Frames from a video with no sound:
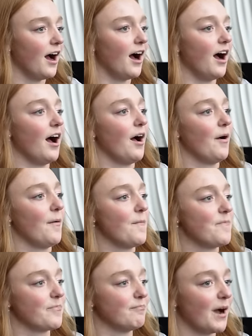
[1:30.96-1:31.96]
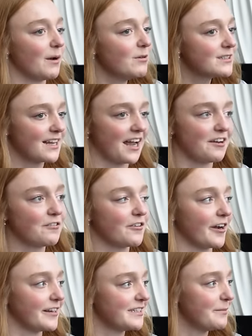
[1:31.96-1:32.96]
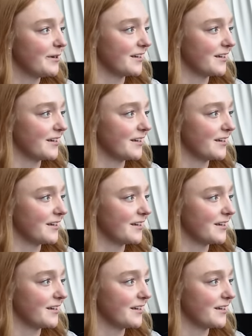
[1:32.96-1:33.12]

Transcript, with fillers: Um, mine was kind of crazy